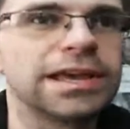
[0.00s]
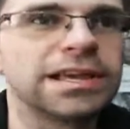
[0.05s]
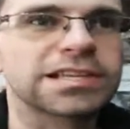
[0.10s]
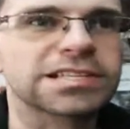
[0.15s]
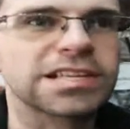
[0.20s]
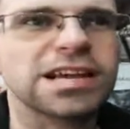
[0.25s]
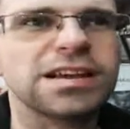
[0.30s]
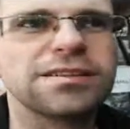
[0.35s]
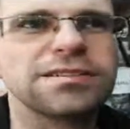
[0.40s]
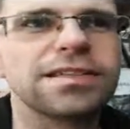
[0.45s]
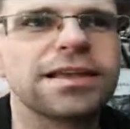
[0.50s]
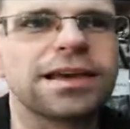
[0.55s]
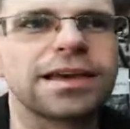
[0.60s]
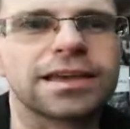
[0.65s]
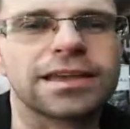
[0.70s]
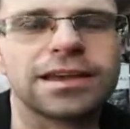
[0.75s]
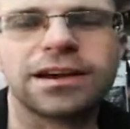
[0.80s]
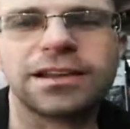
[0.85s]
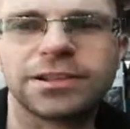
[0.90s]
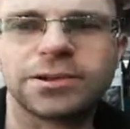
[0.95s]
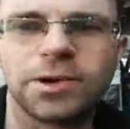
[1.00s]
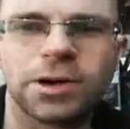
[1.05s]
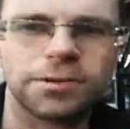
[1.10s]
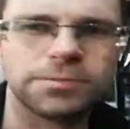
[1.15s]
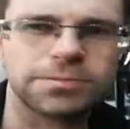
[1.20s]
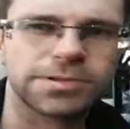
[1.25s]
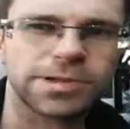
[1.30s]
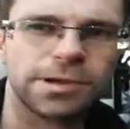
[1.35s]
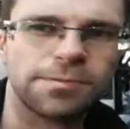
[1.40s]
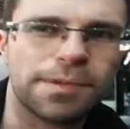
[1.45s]
It's kind of like Ideal
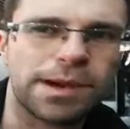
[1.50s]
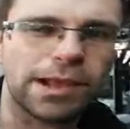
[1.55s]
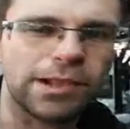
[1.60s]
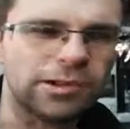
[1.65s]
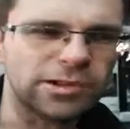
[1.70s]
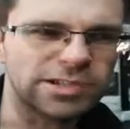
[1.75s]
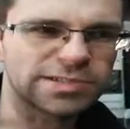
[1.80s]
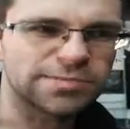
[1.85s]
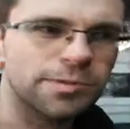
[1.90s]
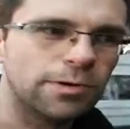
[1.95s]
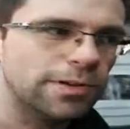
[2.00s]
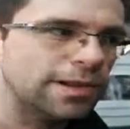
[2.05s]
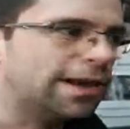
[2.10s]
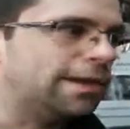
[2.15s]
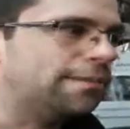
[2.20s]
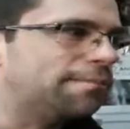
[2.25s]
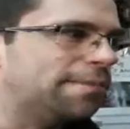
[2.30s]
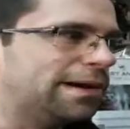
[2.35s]
Home Show, but a lot smaller,